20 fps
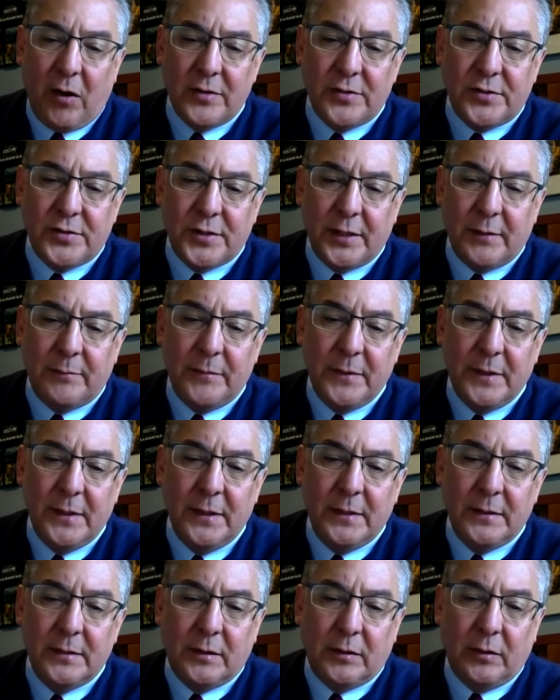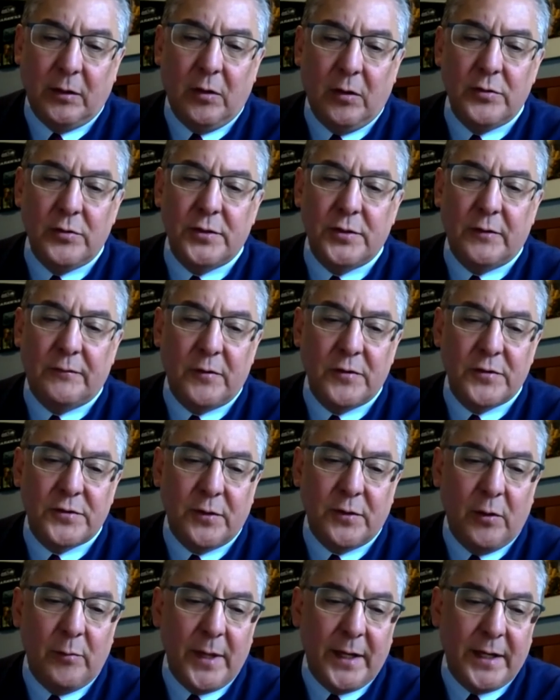hardship, closure for
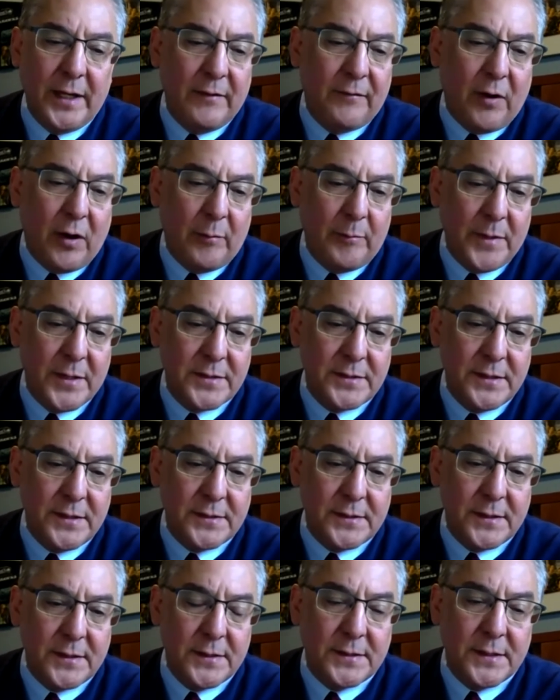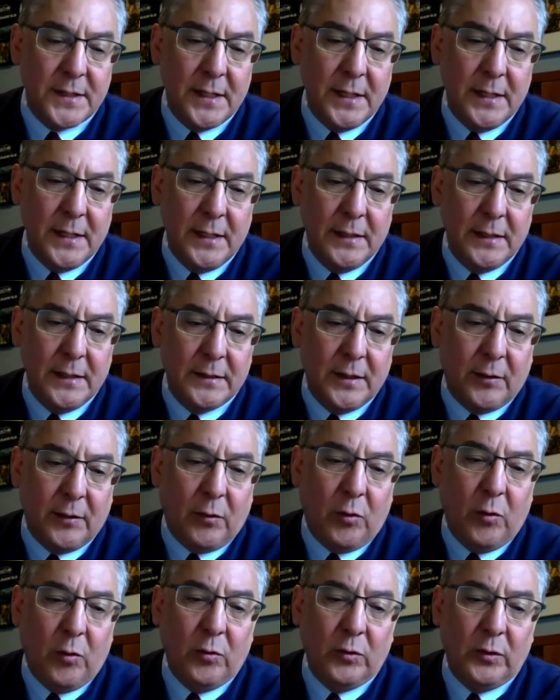so many of our businesses
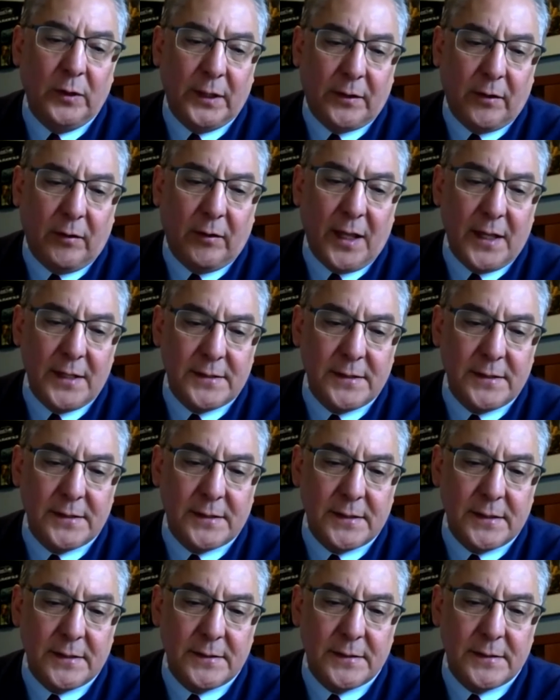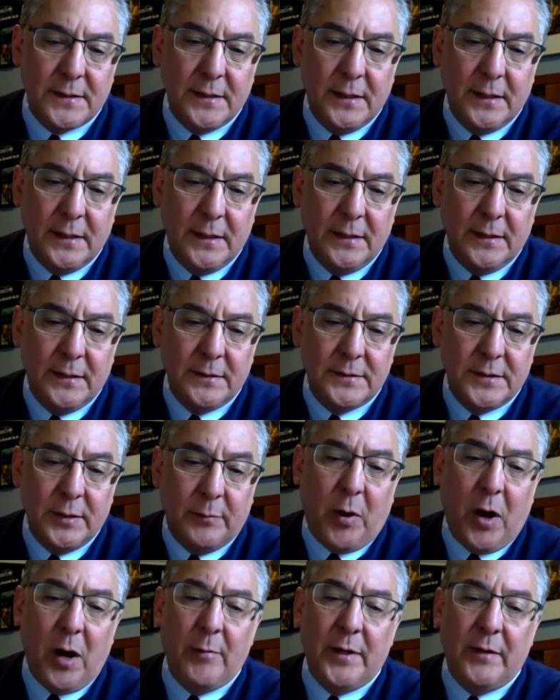that hold liquor licenses.
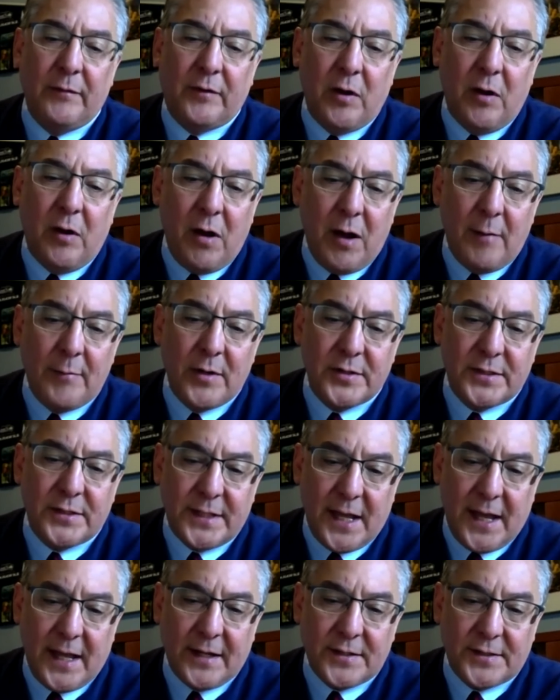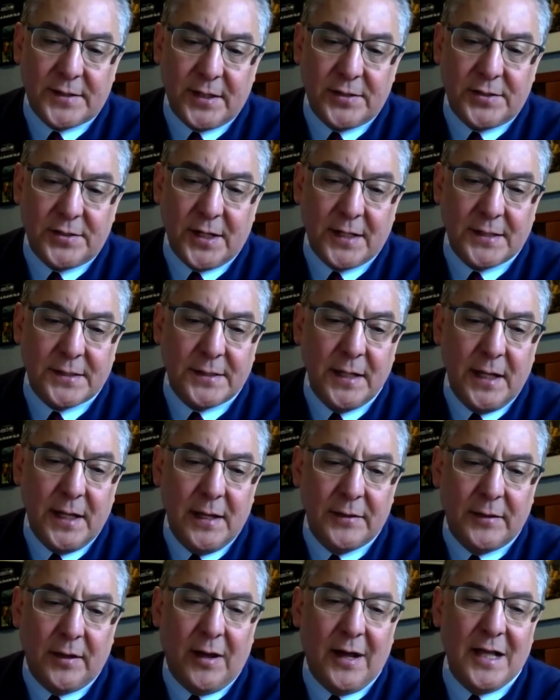Department of Commerce data suggests
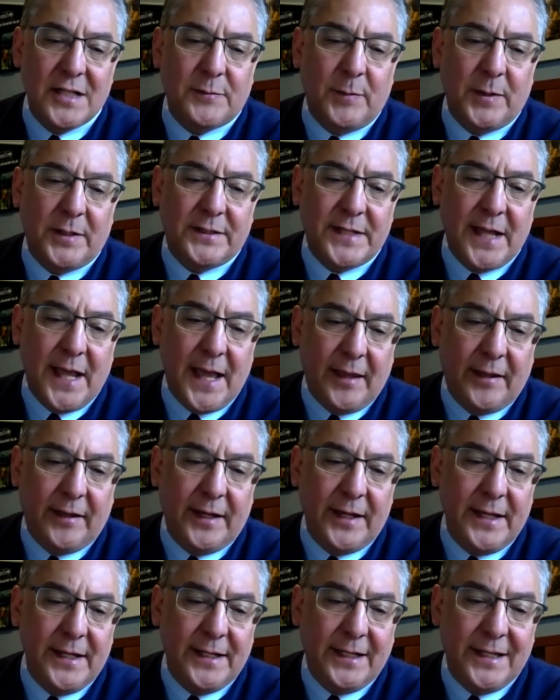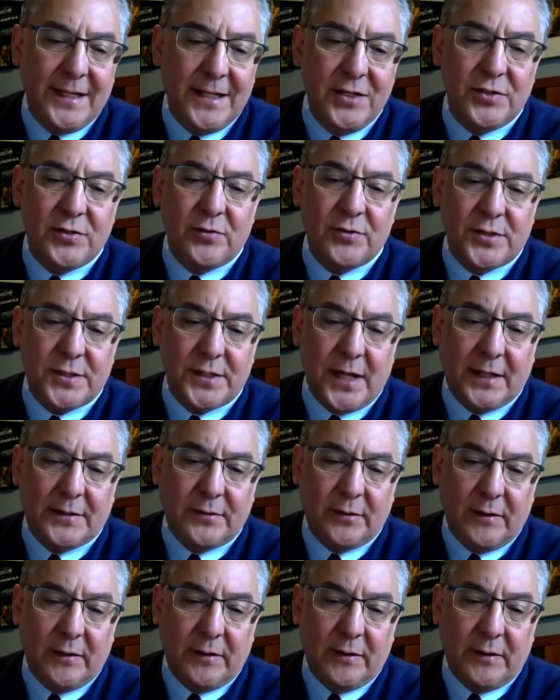the hospitality and leisure
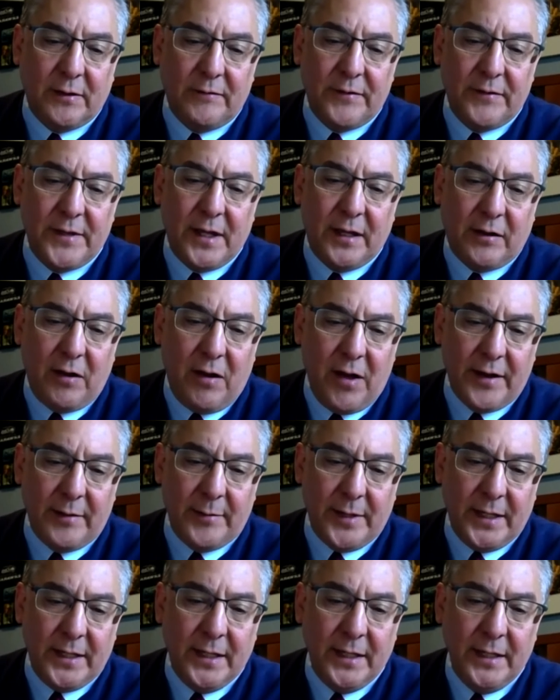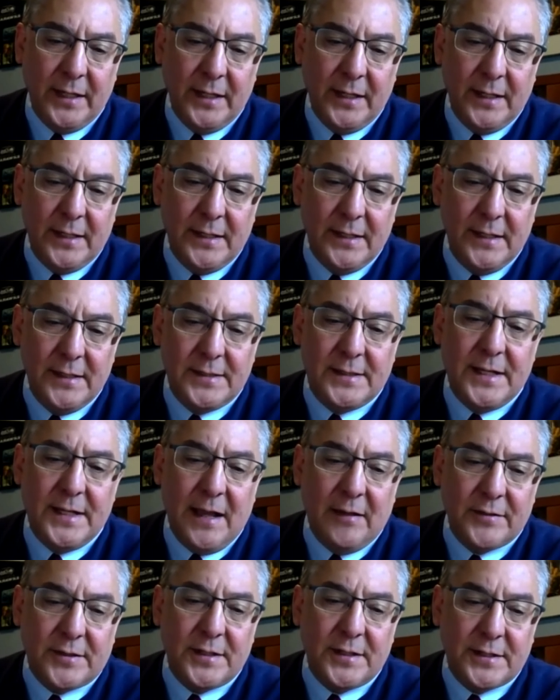sector of the economy is
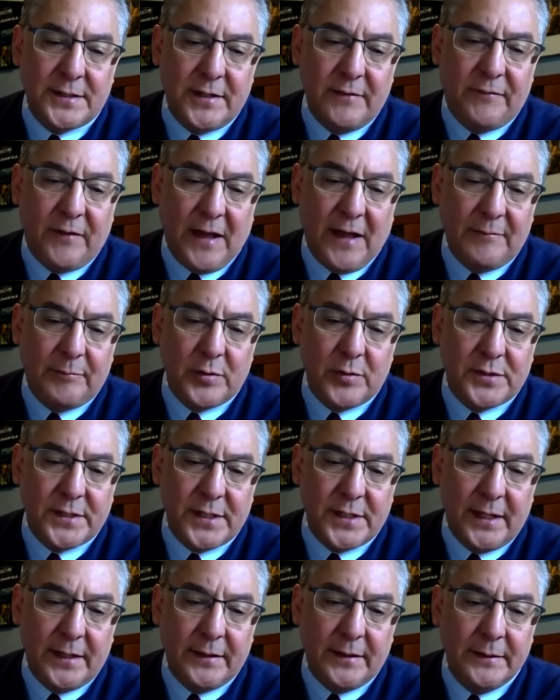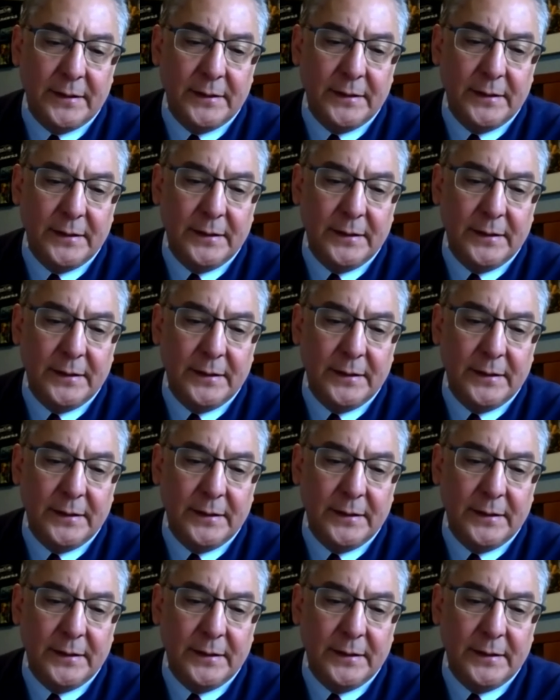down 65%.